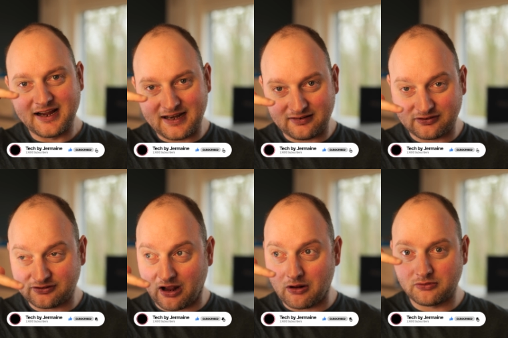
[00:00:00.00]
it is
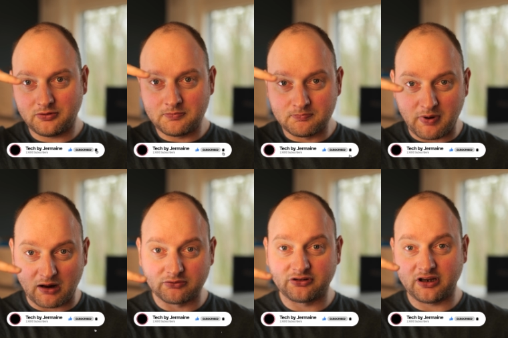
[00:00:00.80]
sound
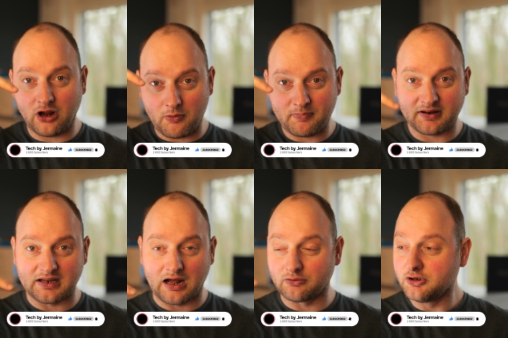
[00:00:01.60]
bouncing up
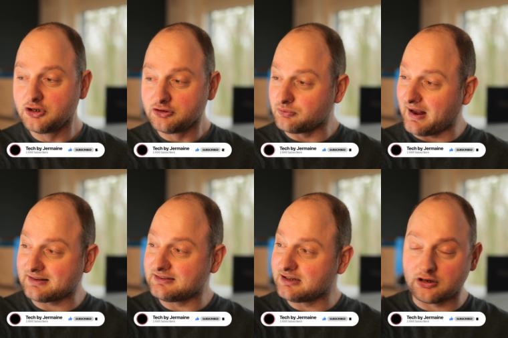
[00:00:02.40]
and down to
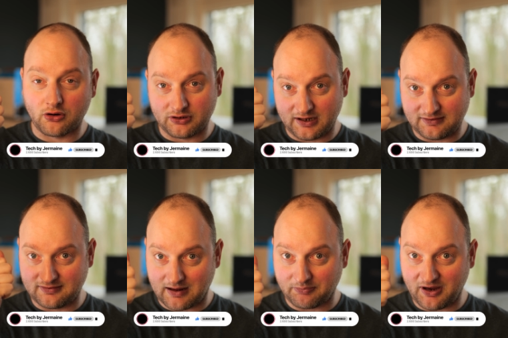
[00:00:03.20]
actually calculate
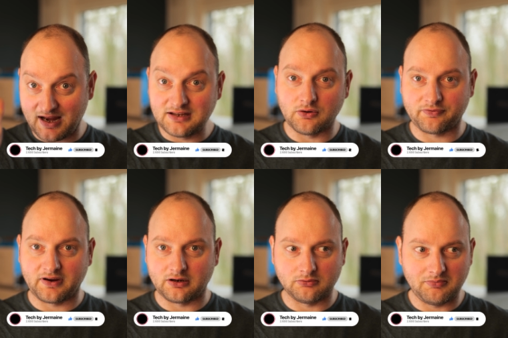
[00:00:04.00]
the depth in your
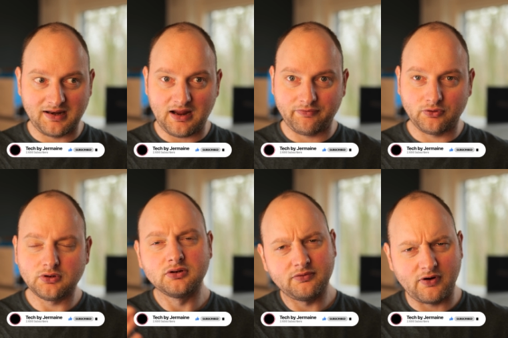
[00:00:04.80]
finger and
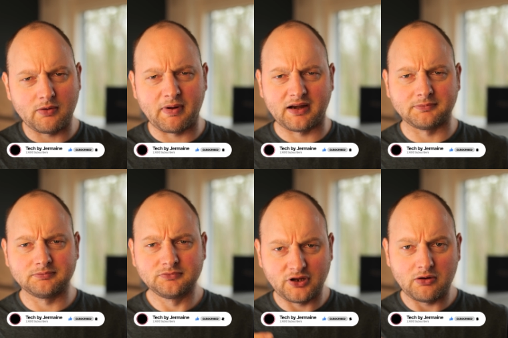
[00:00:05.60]
therefore far better.
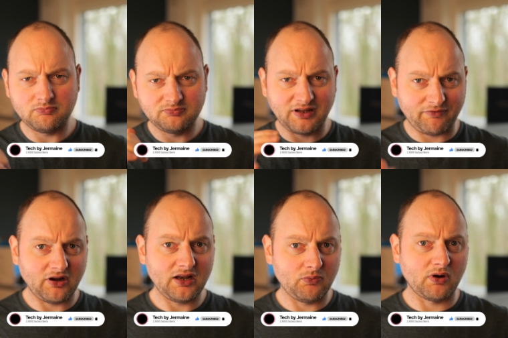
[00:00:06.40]
So
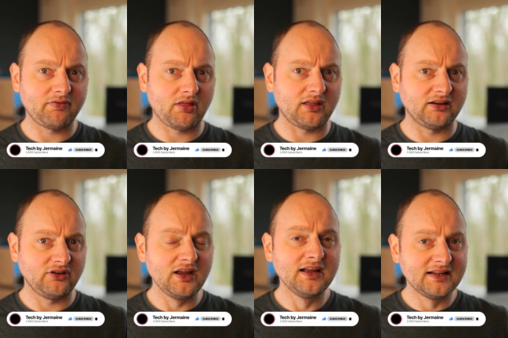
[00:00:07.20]
definitely one of the
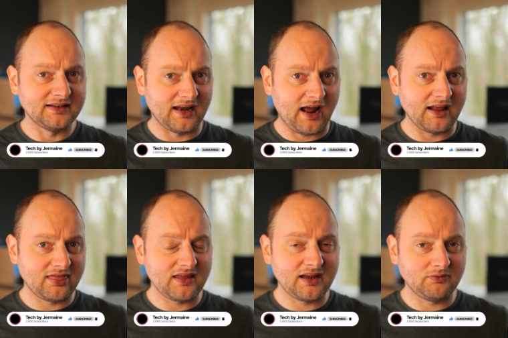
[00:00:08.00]
things that I
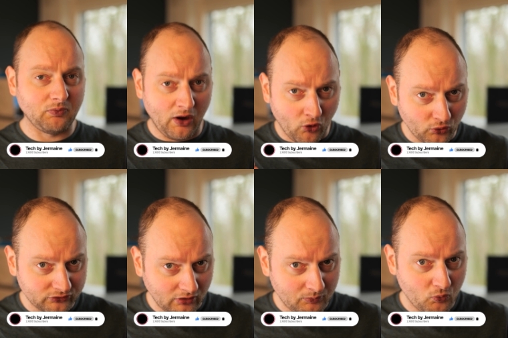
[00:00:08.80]
think
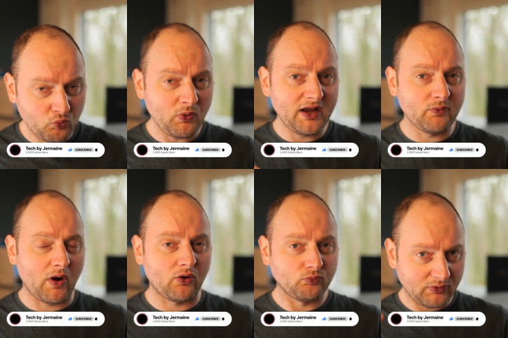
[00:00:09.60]
holds up really
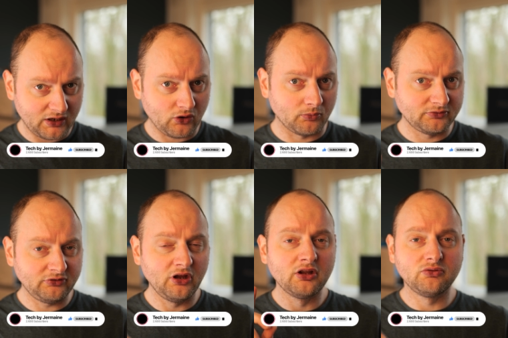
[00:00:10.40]
well when it
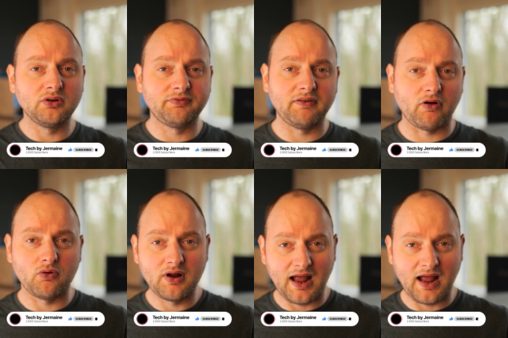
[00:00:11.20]
comes to the Vivo